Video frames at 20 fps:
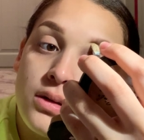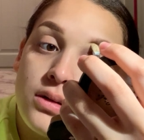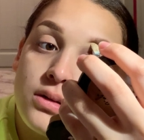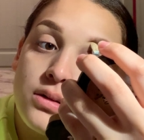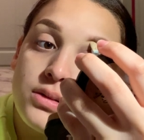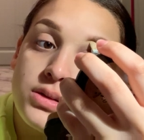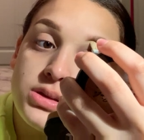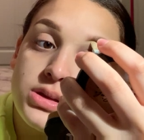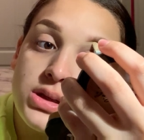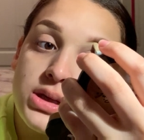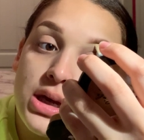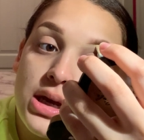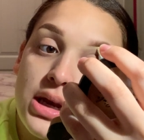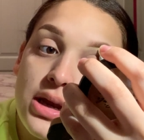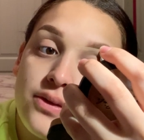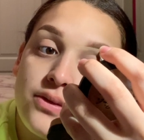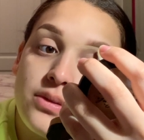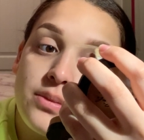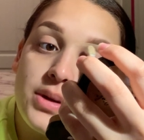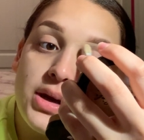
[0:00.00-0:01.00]
which again,
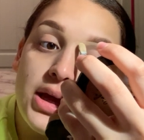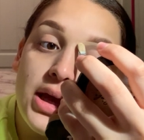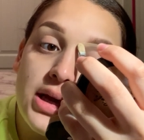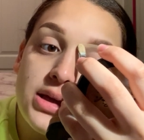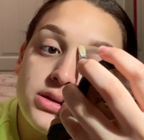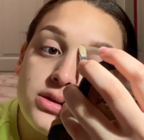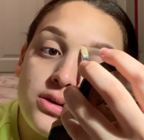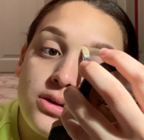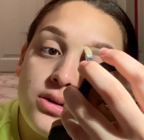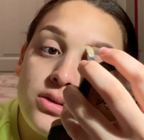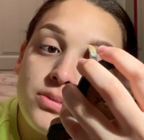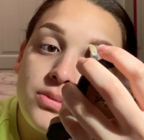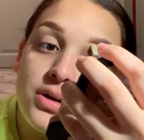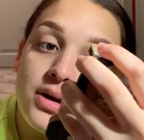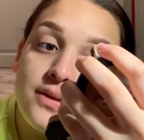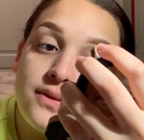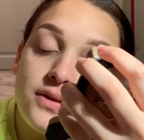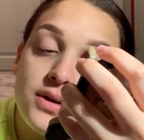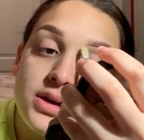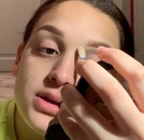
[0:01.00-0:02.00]
everybody has their own
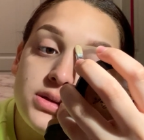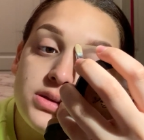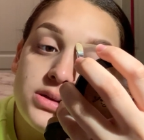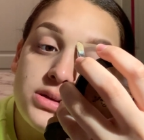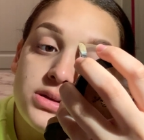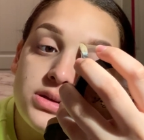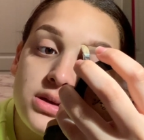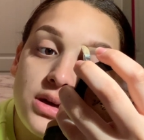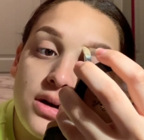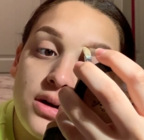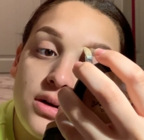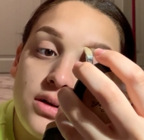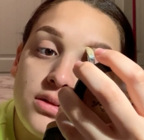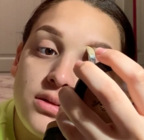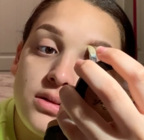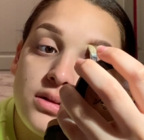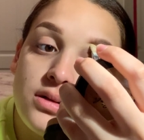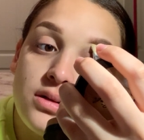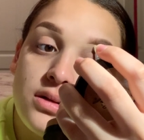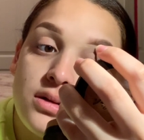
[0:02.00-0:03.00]
preference, so
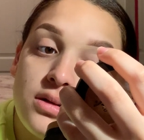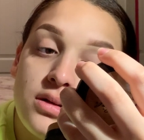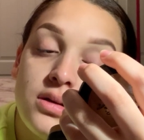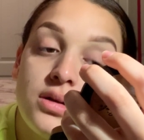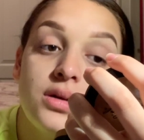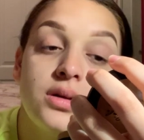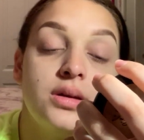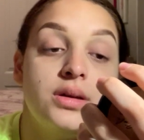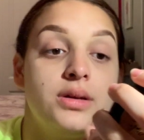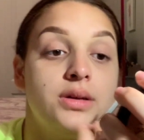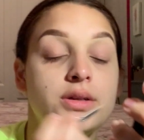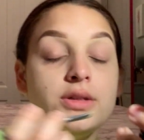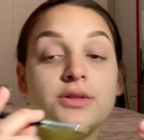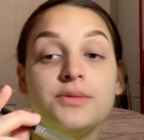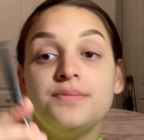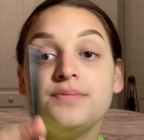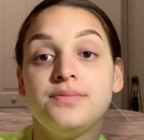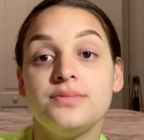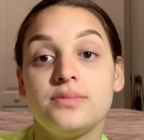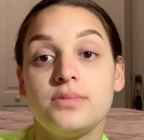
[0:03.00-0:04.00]

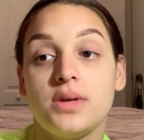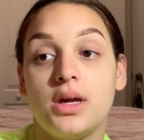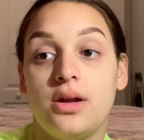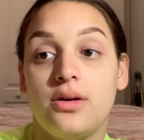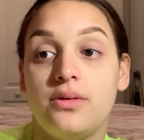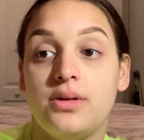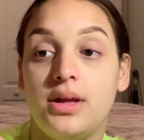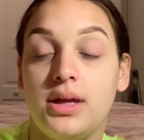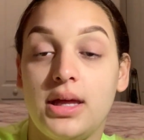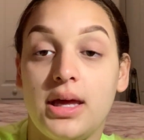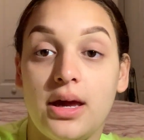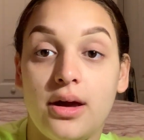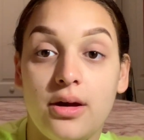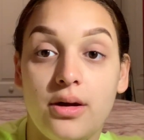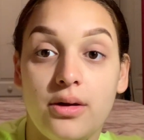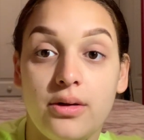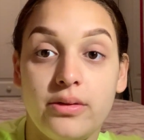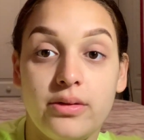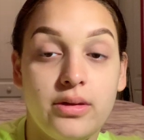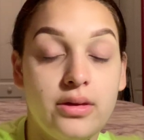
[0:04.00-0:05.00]
I don't really
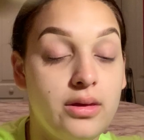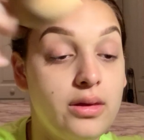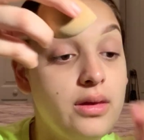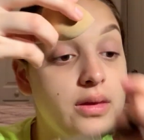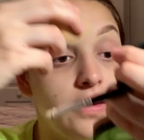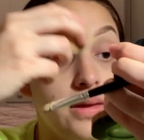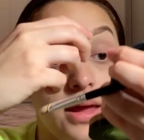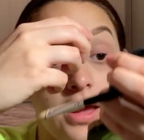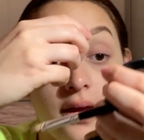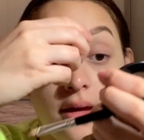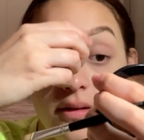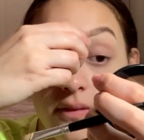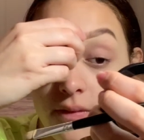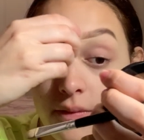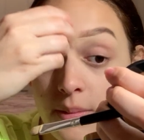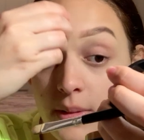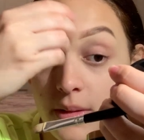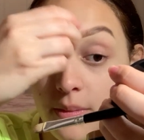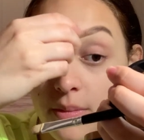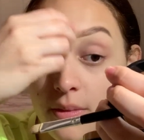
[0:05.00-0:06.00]
care. Like,
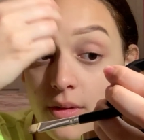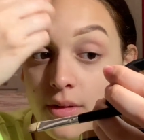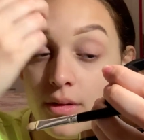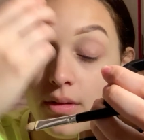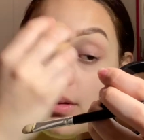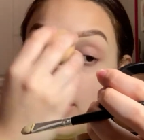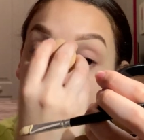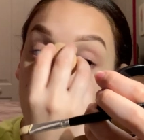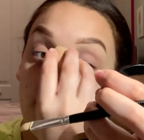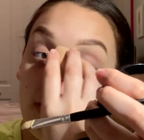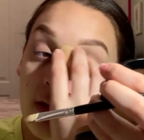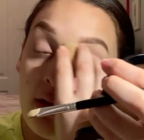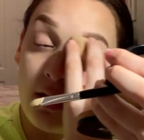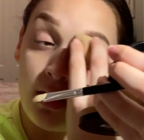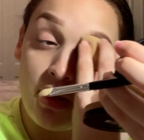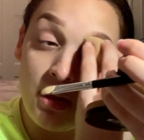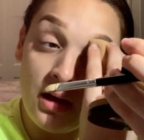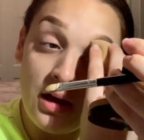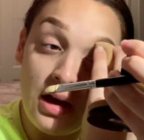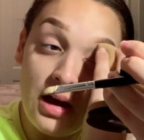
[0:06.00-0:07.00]
if people
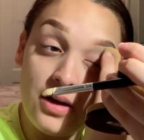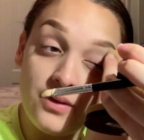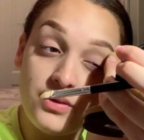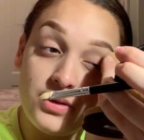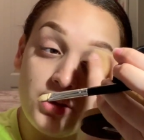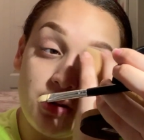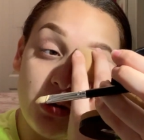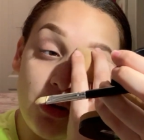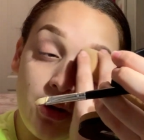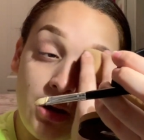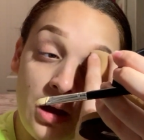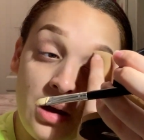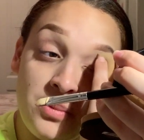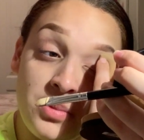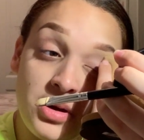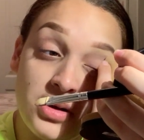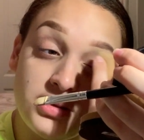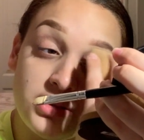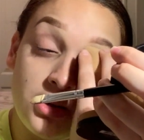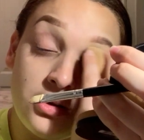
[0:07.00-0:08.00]
have really dark
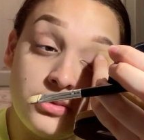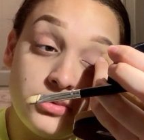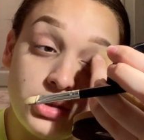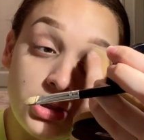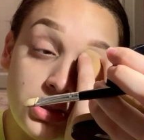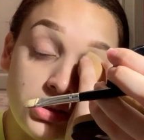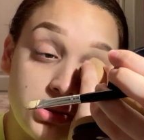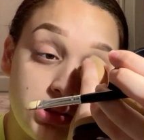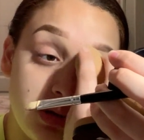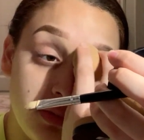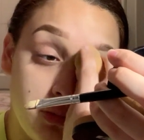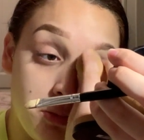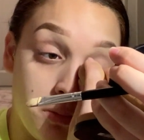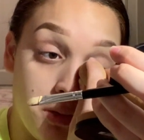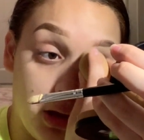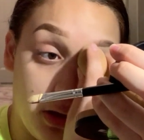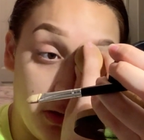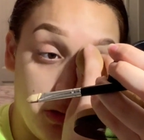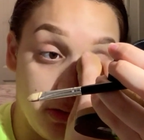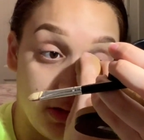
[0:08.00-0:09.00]
eyebrows, I don't judge them. I'm
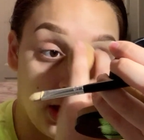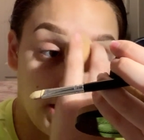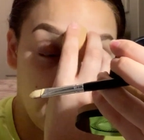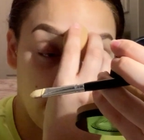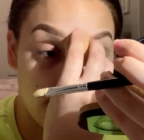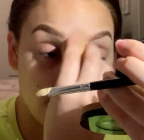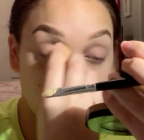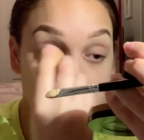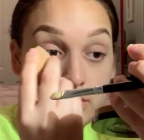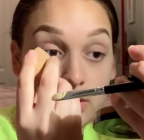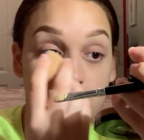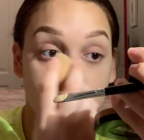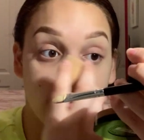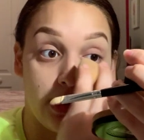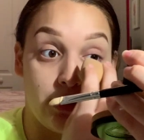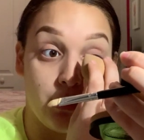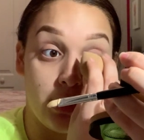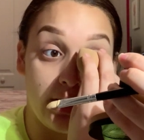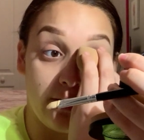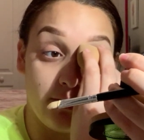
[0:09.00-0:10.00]
like, oh, okay, like, do you,
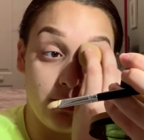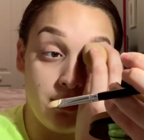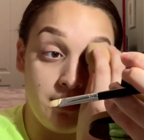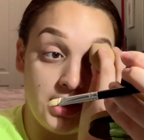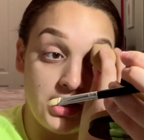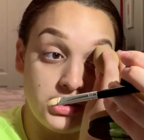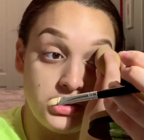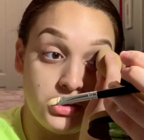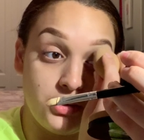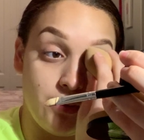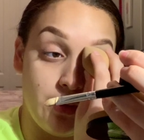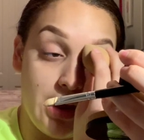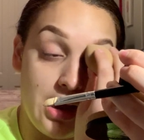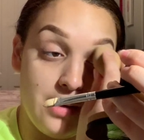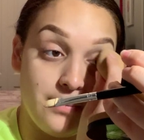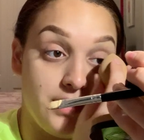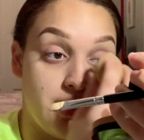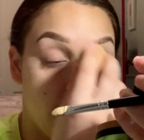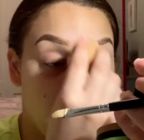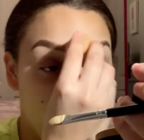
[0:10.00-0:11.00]
like, whatever makes you
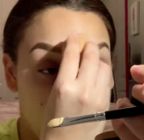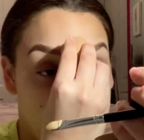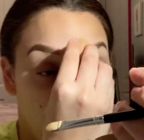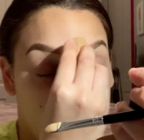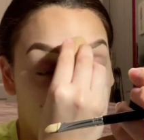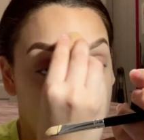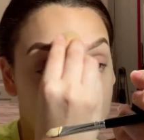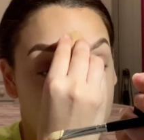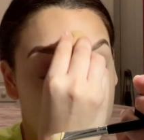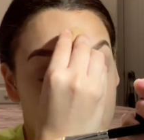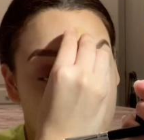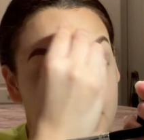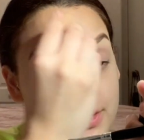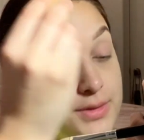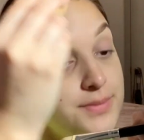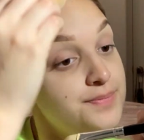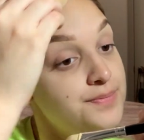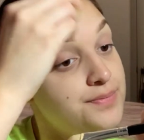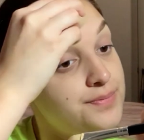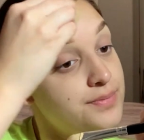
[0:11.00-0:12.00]
happy, you know?
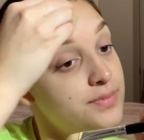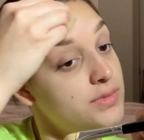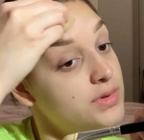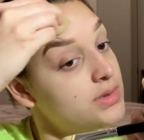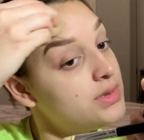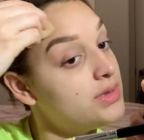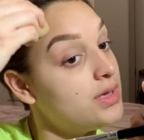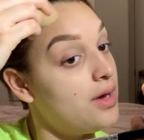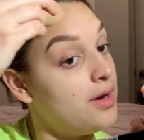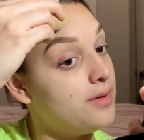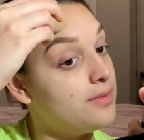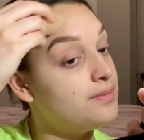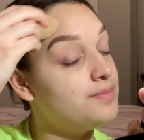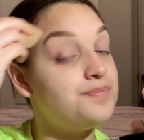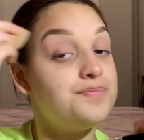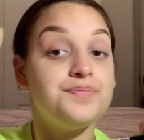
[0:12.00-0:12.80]
So